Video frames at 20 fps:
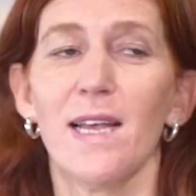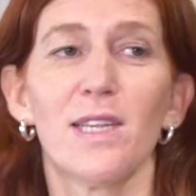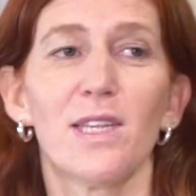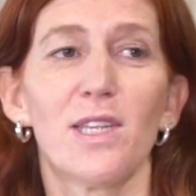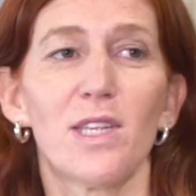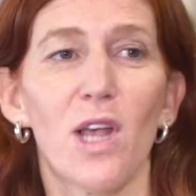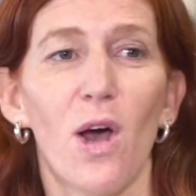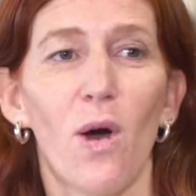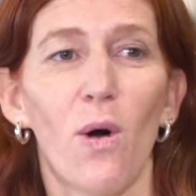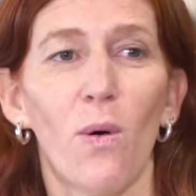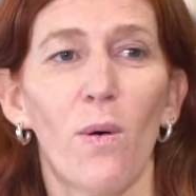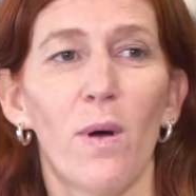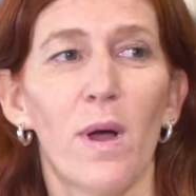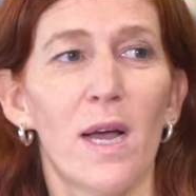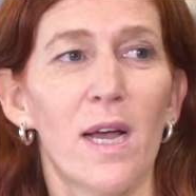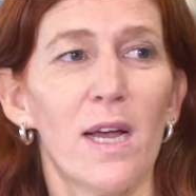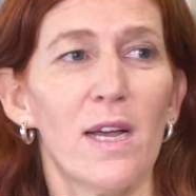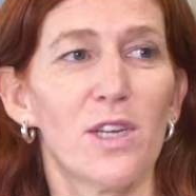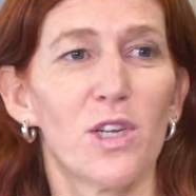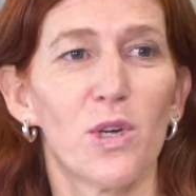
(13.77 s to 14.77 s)
So
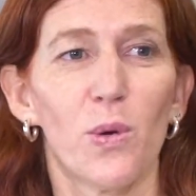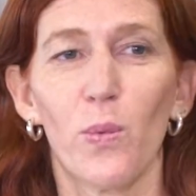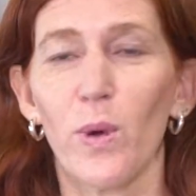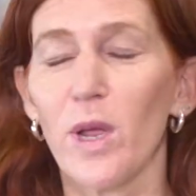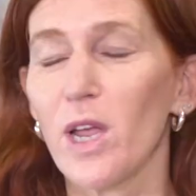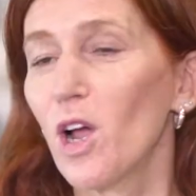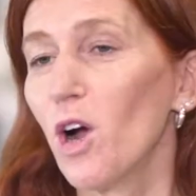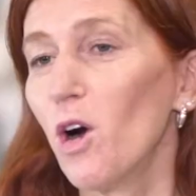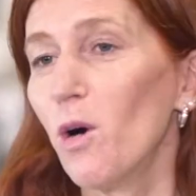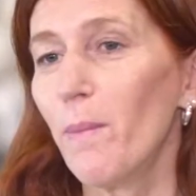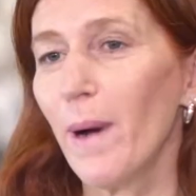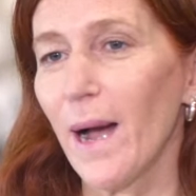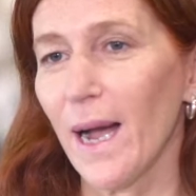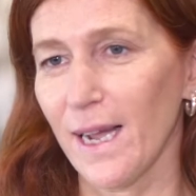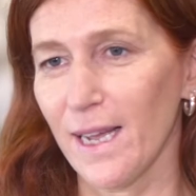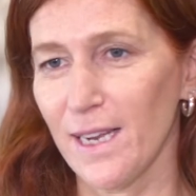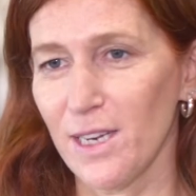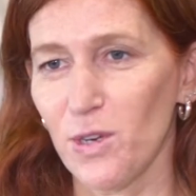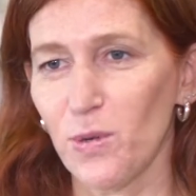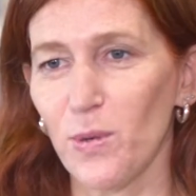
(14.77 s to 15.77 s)
should we go
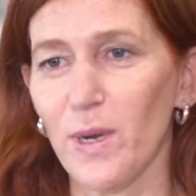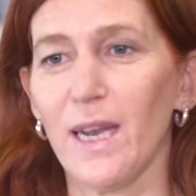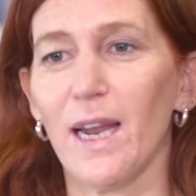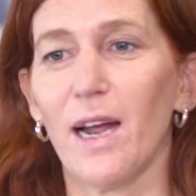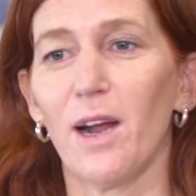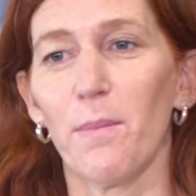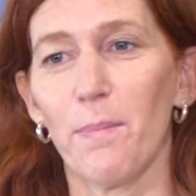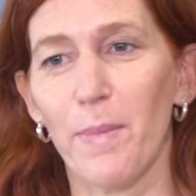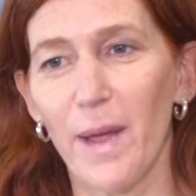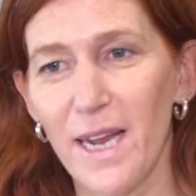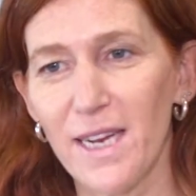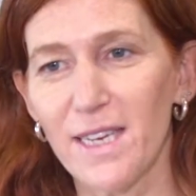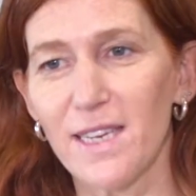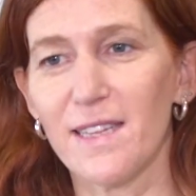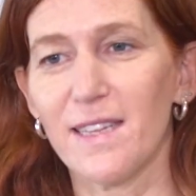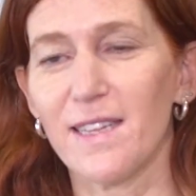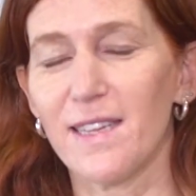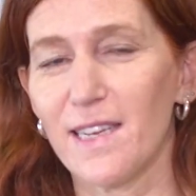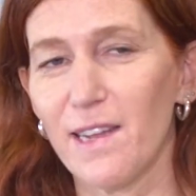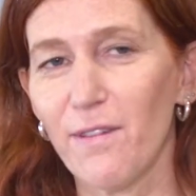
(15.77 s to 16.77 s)
back and treat our
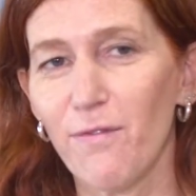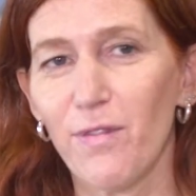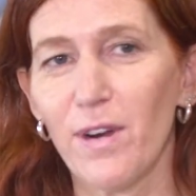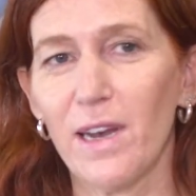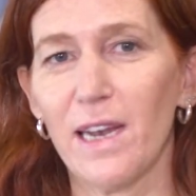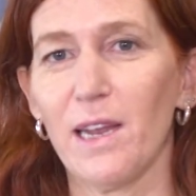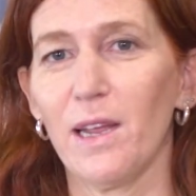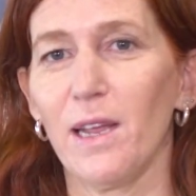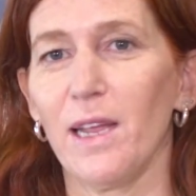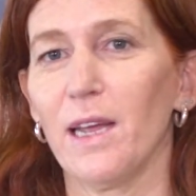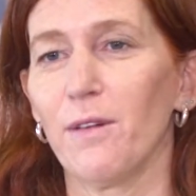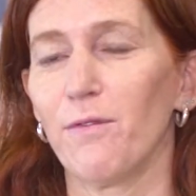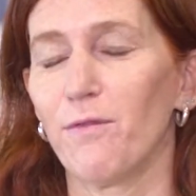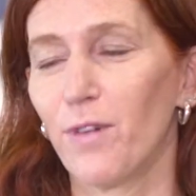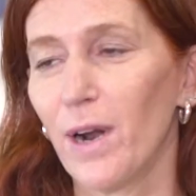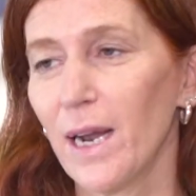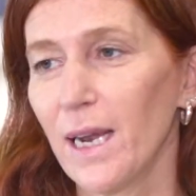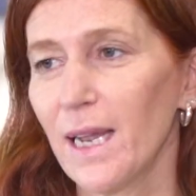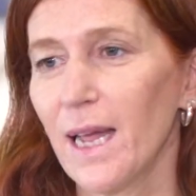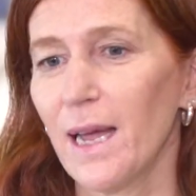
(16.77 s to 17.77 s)
patients differently,
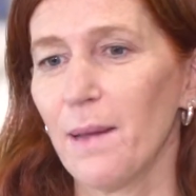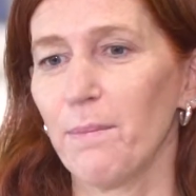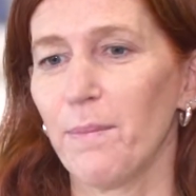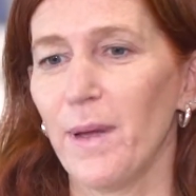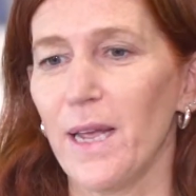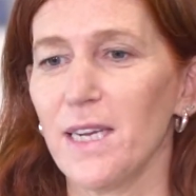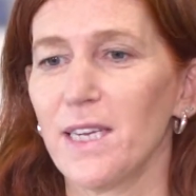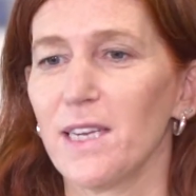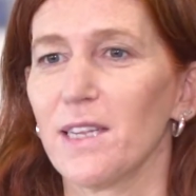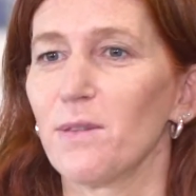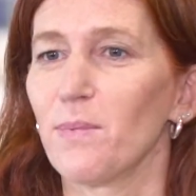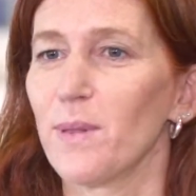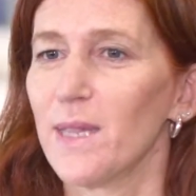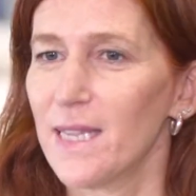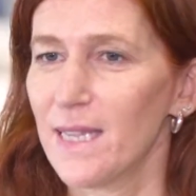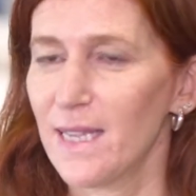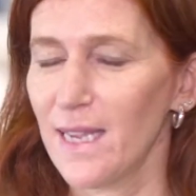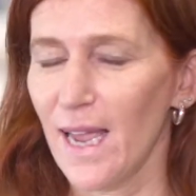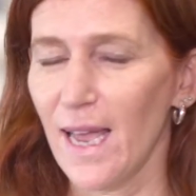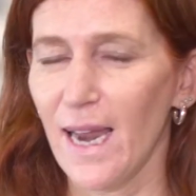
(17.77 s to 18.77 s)
frontline patients with
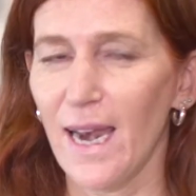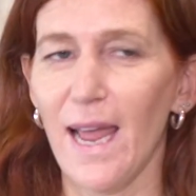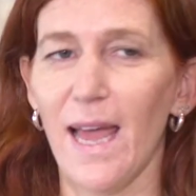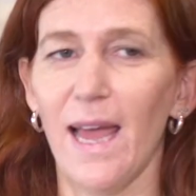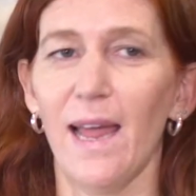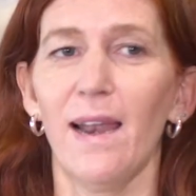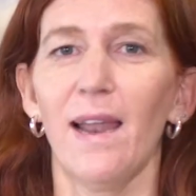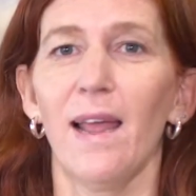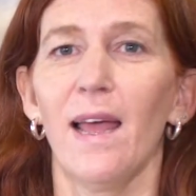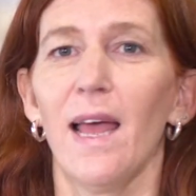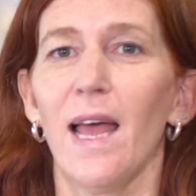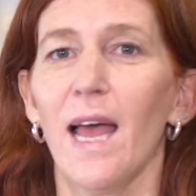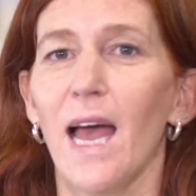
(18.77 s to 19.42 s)
CLL,